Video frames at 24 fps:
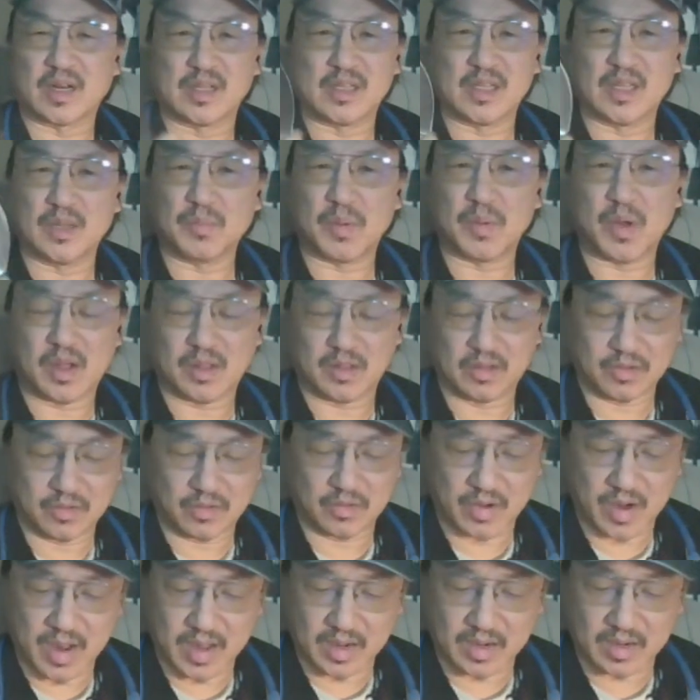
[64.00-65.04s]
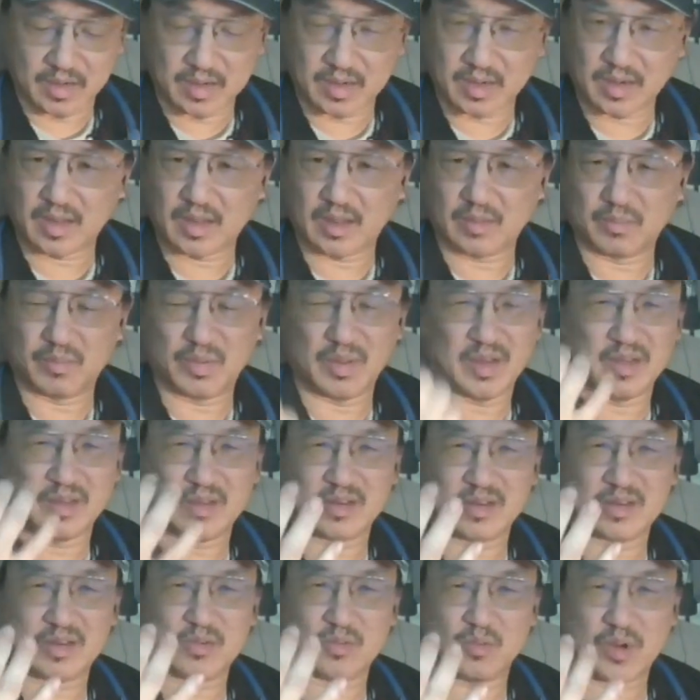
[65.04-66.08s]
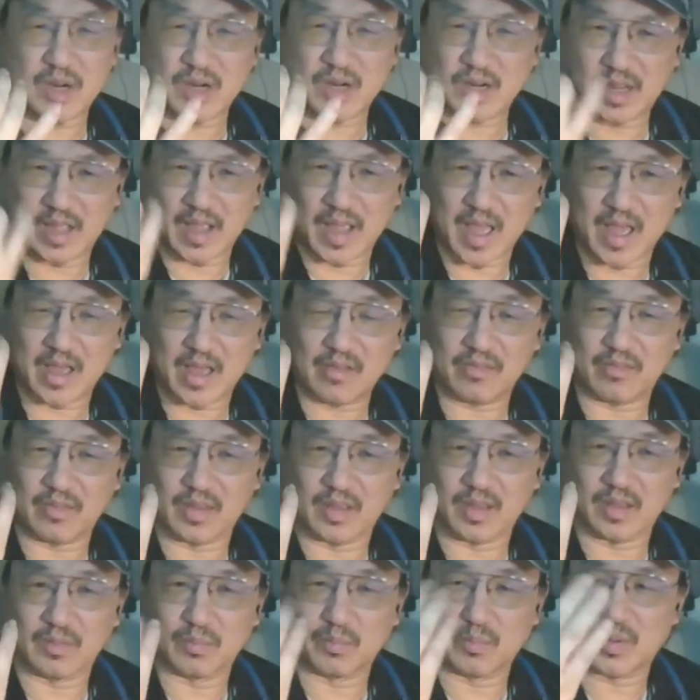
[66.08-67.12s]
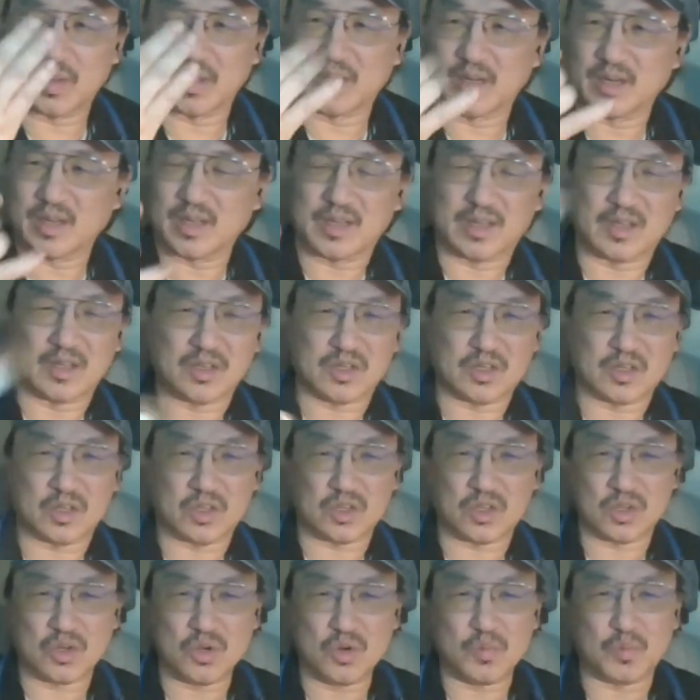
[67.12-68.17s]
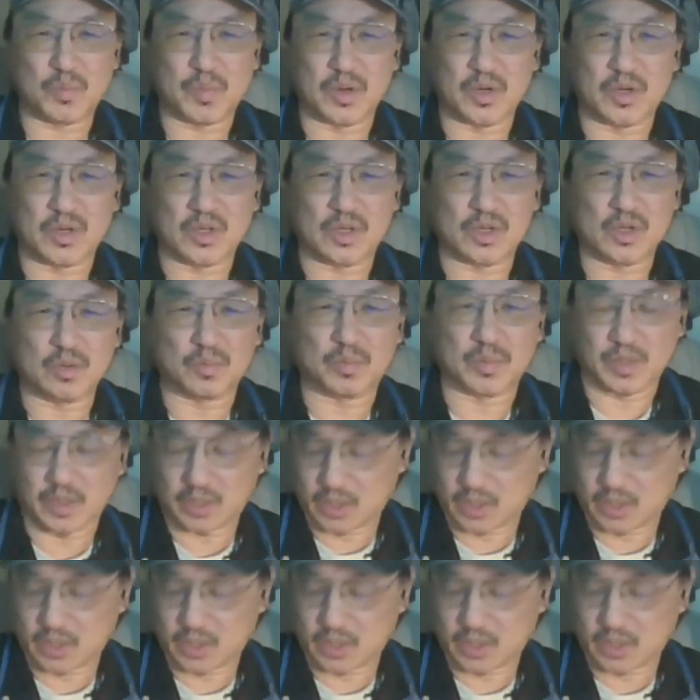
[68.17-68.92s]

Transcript: a deep hollow grind, but it's just weirdly heavy. But it's super duper